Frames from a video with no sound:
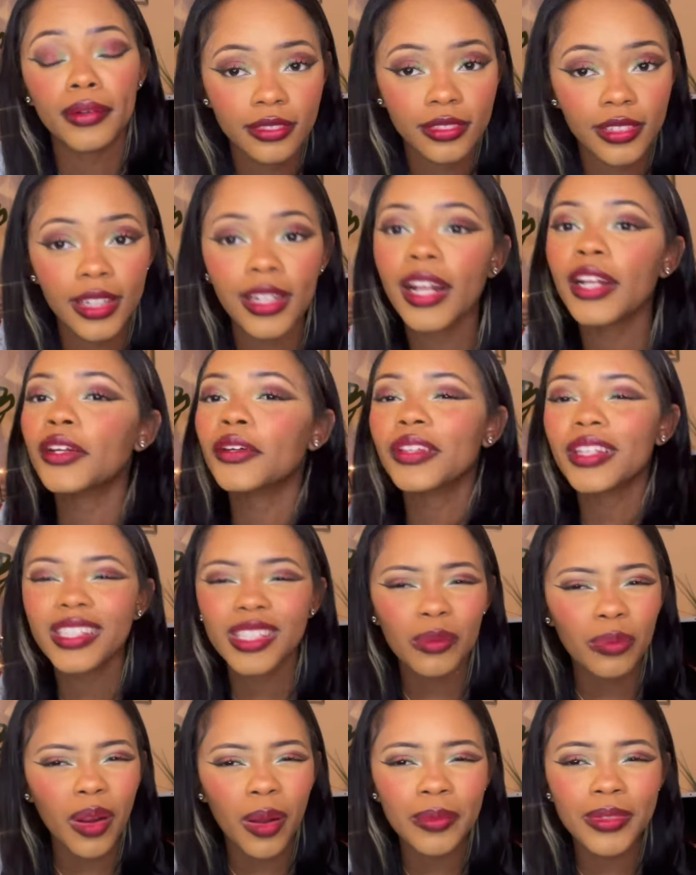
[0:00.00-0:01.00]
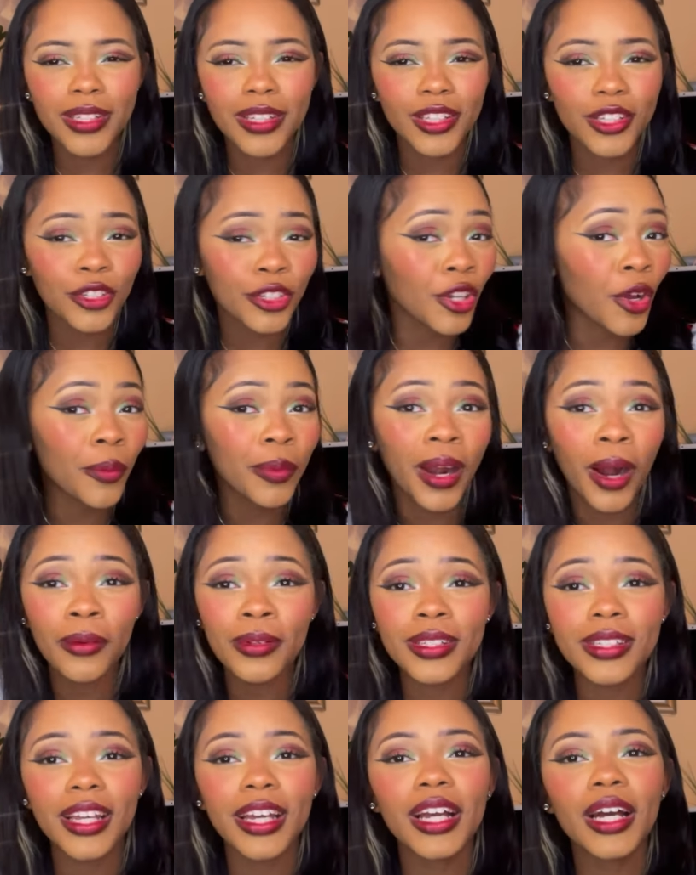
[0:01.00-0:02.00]
And I know that's the premise of the show, but I
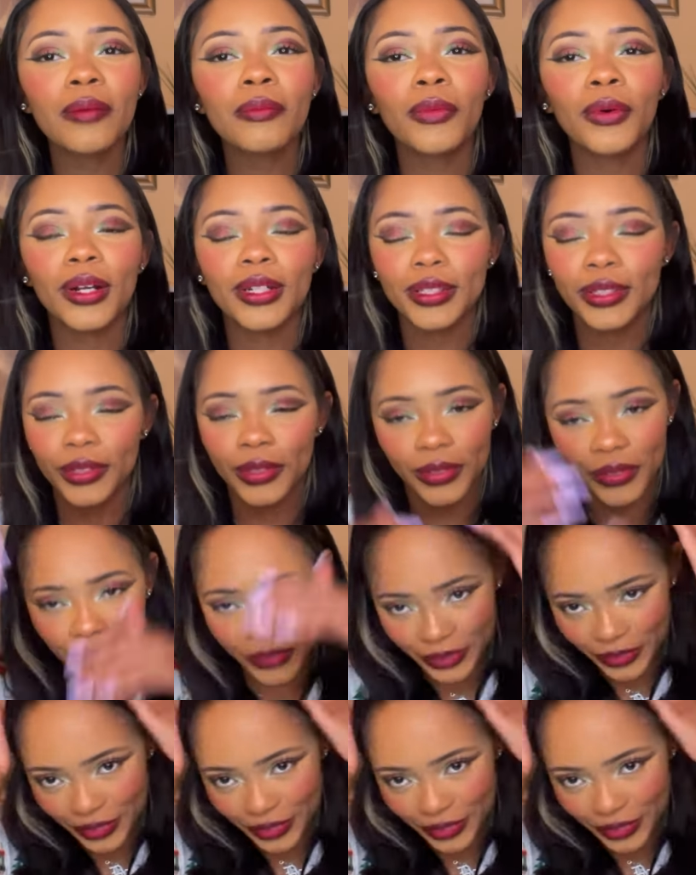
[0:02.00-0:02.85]
was like, come on, y'all.